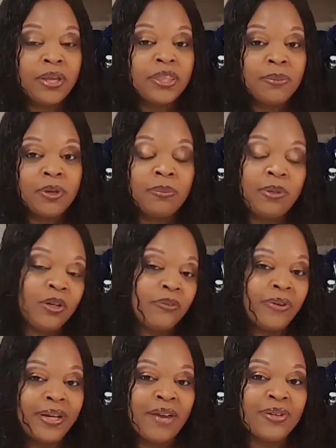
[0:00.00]
Hit the bell to be
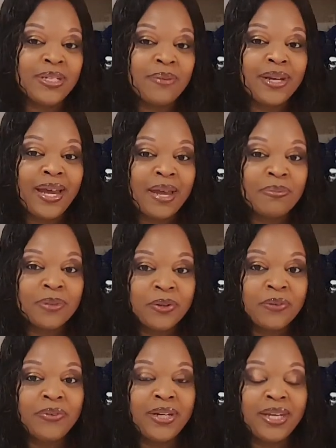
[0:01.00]
notified every time that I
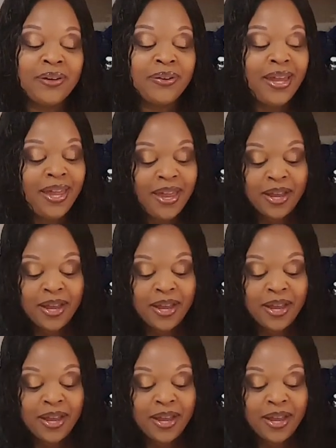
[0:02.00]
upload a video.